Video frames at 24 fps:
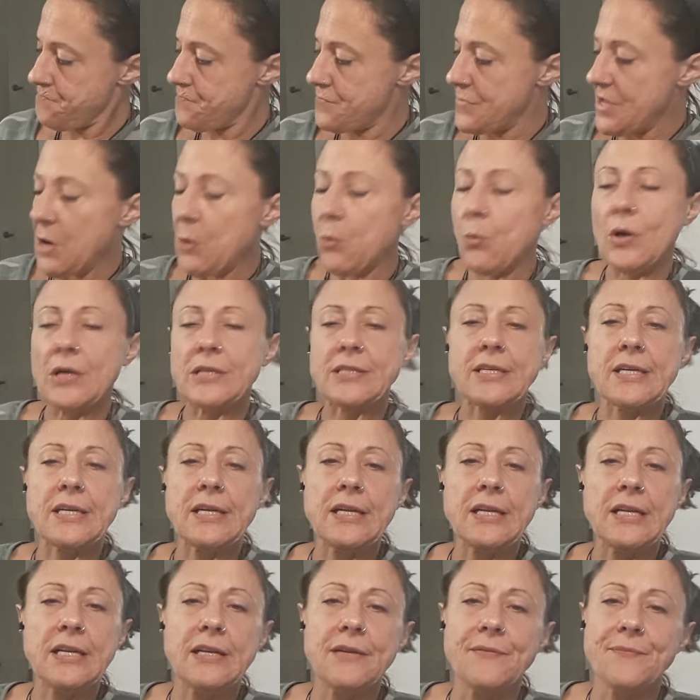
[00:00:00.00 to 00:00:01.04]
It
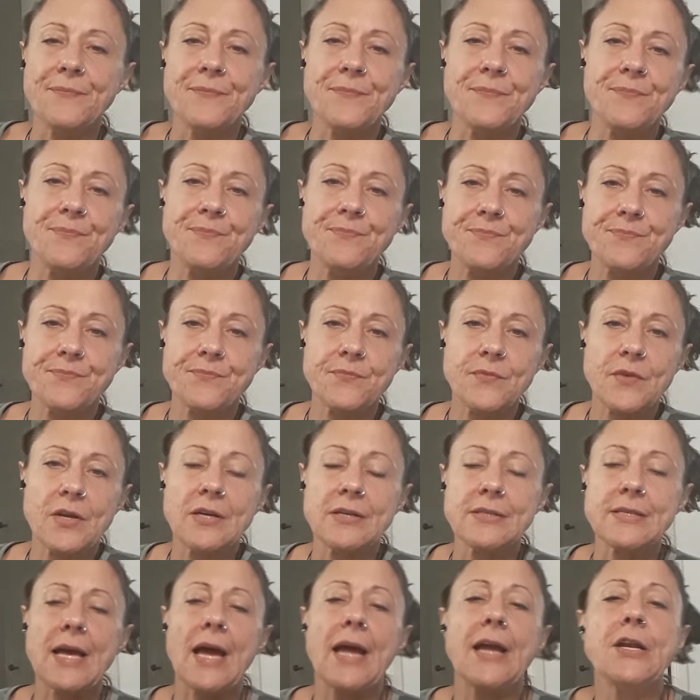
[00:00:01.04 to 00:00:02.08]
wasn't,
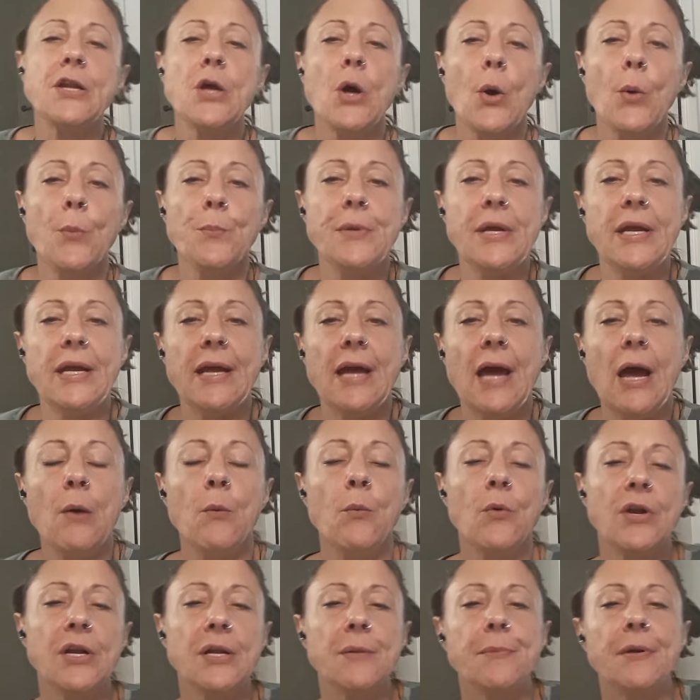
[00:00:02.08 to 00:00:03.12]
because I know me, I
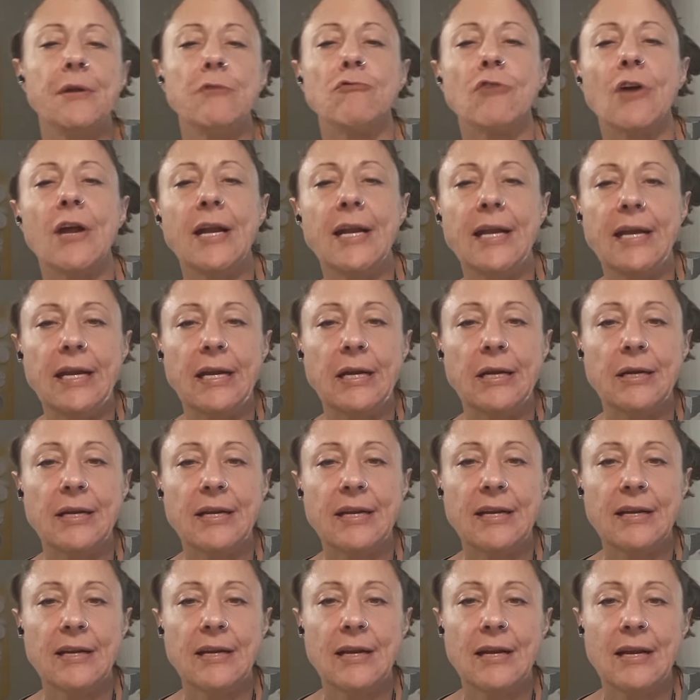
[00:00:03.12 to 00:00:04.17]
wouldn't have been ready.
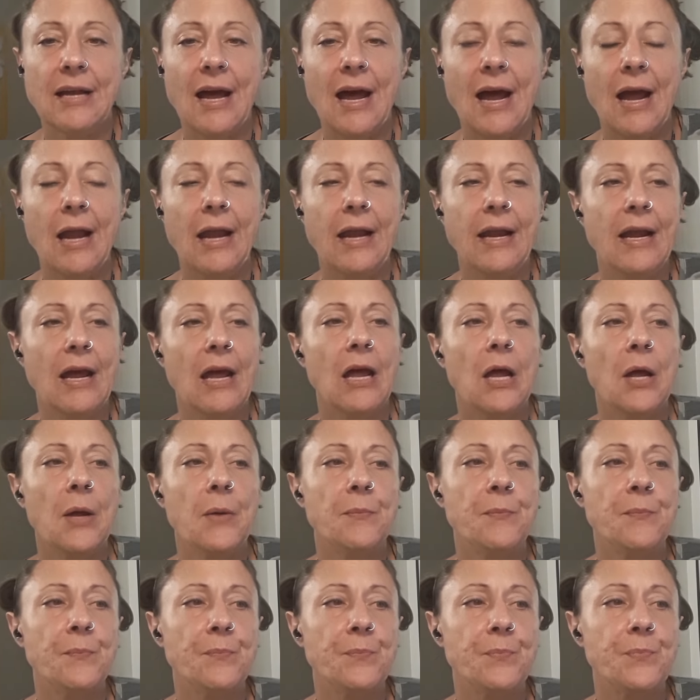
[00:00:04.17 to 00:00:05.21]
I
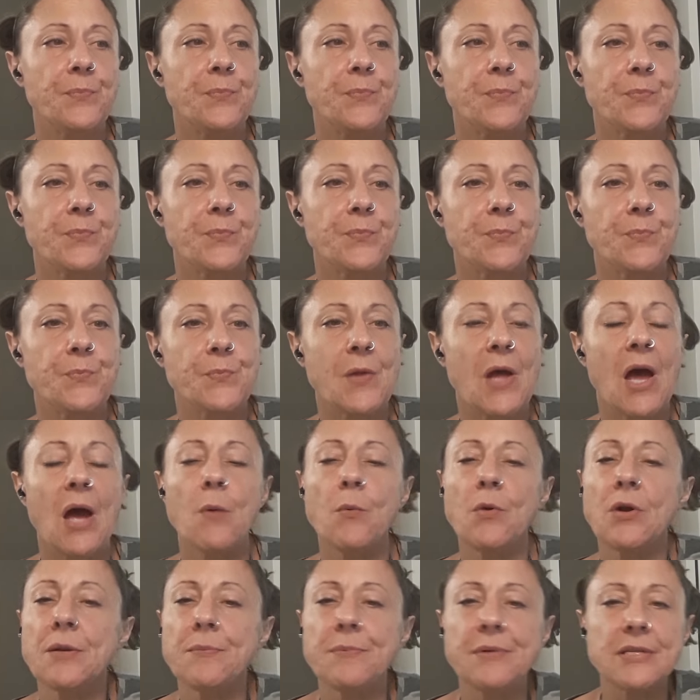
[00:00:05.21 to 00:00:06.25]

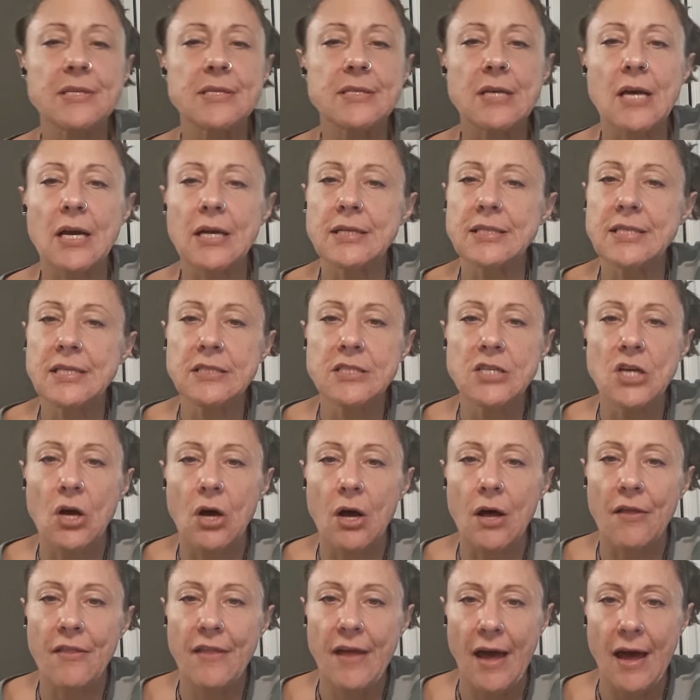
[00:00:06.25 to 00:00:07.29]
would have been sucked into
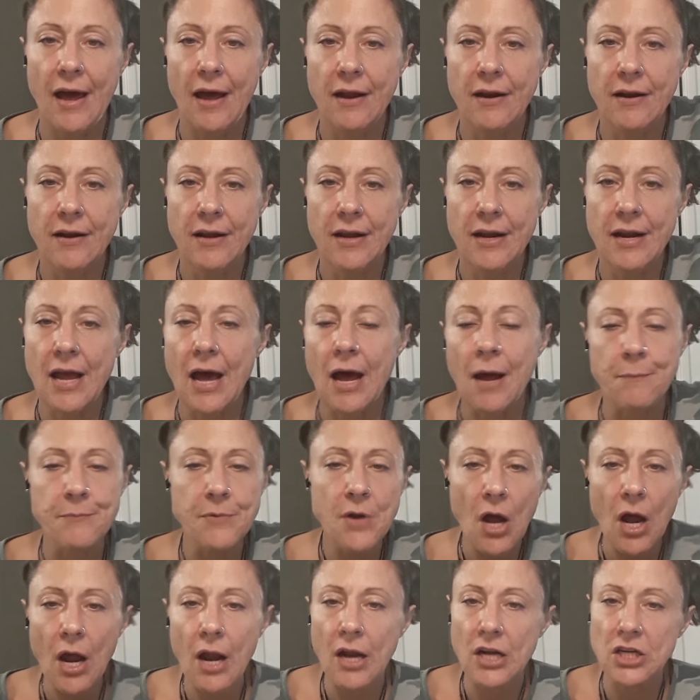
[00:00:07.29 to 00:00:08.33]
all that. And I'm
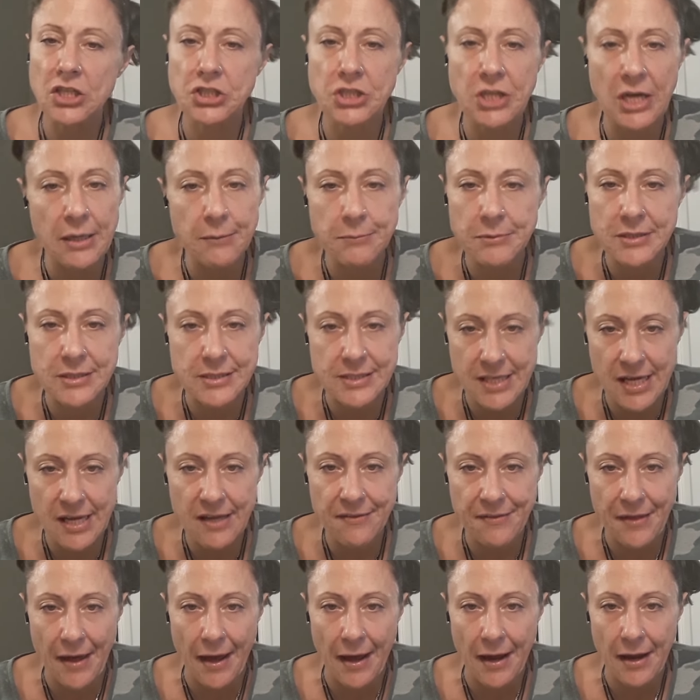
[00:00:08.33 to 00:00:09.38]
not ashamed to say
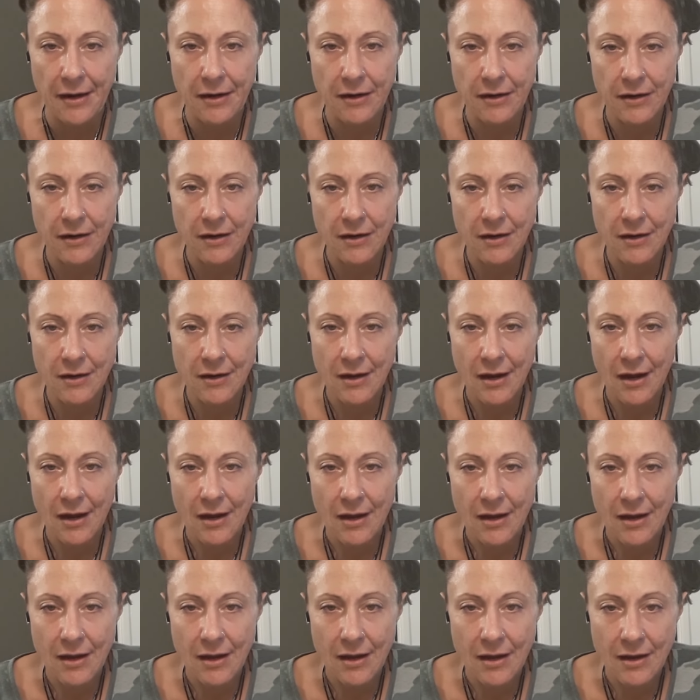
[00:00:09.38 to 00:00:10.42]
that.
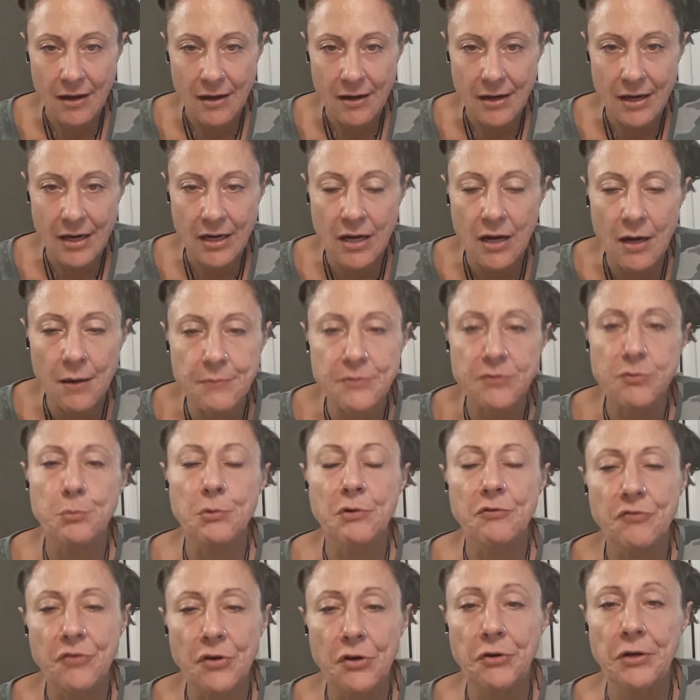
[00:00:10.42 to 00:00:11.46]
It comes from a
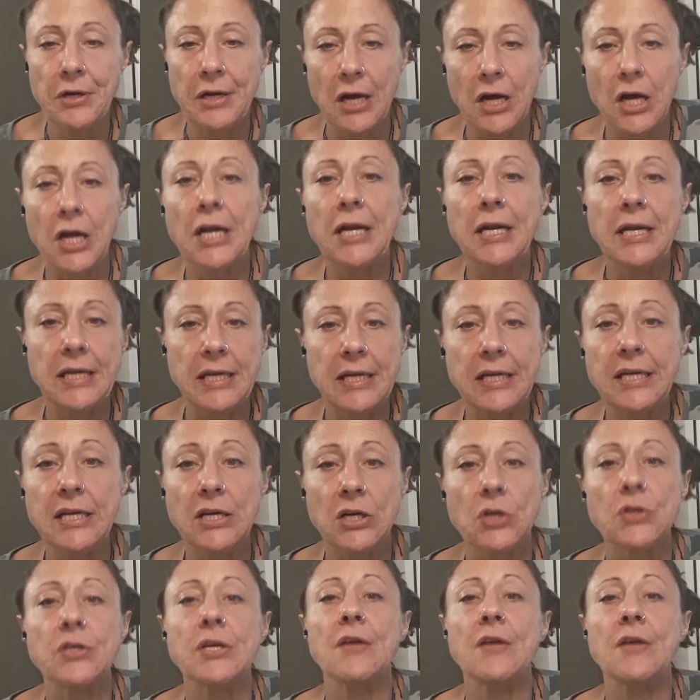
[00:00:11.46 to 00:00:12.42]
very unhealed,